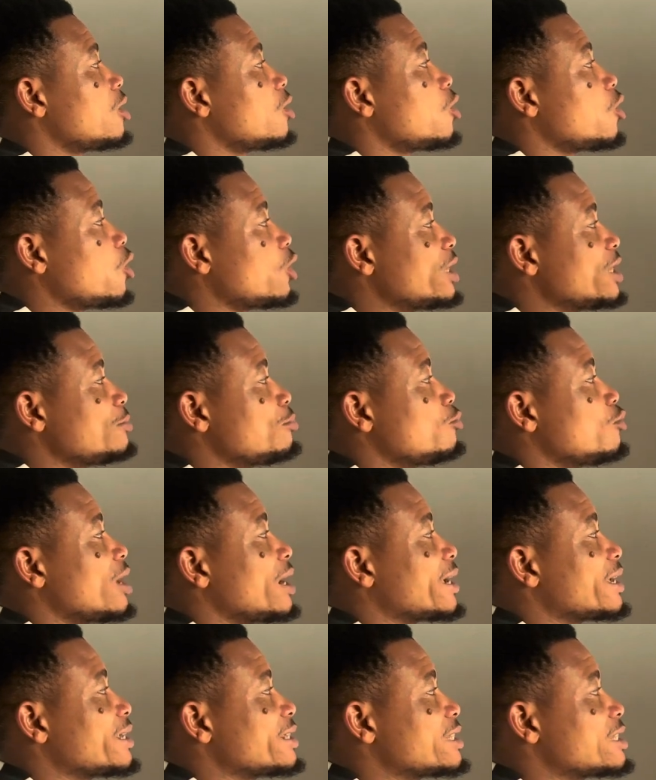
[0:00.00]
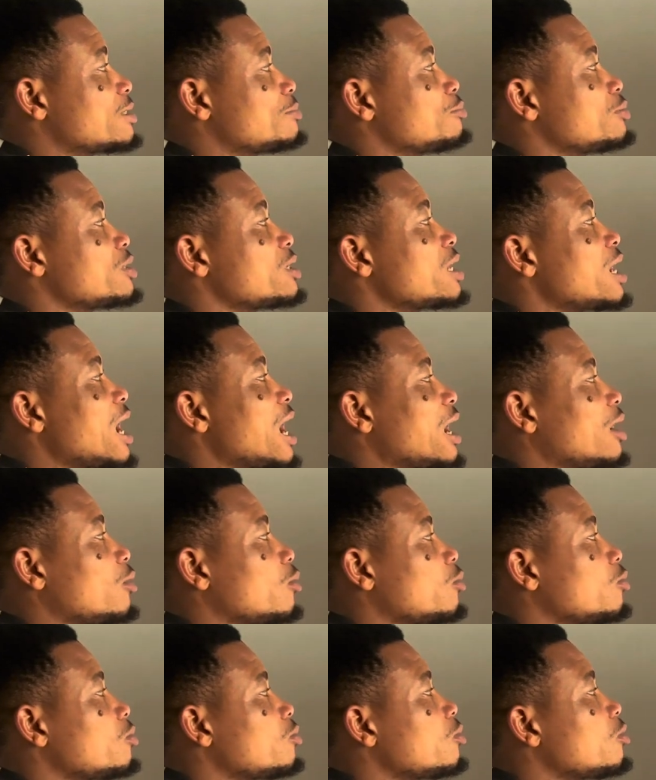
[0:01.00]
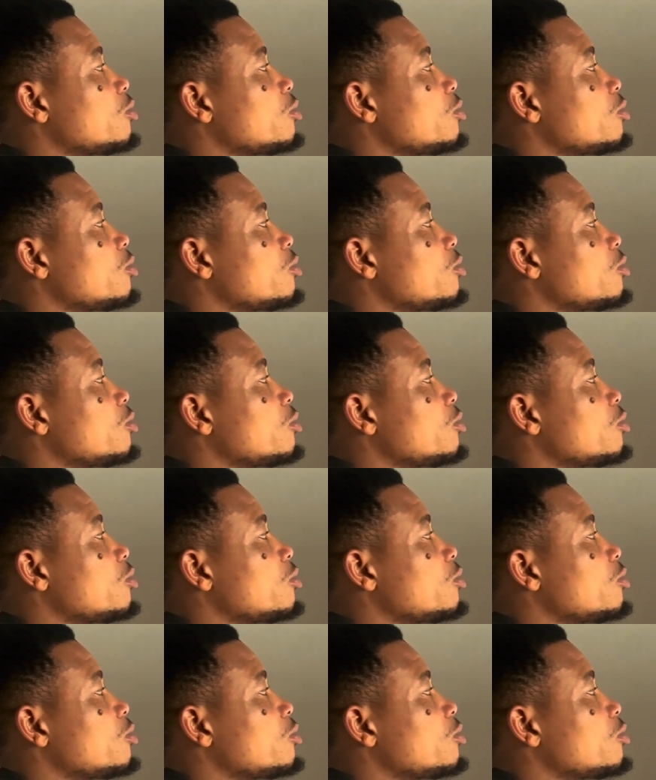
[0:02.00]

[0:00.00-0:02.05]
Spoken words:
all in brackets, pr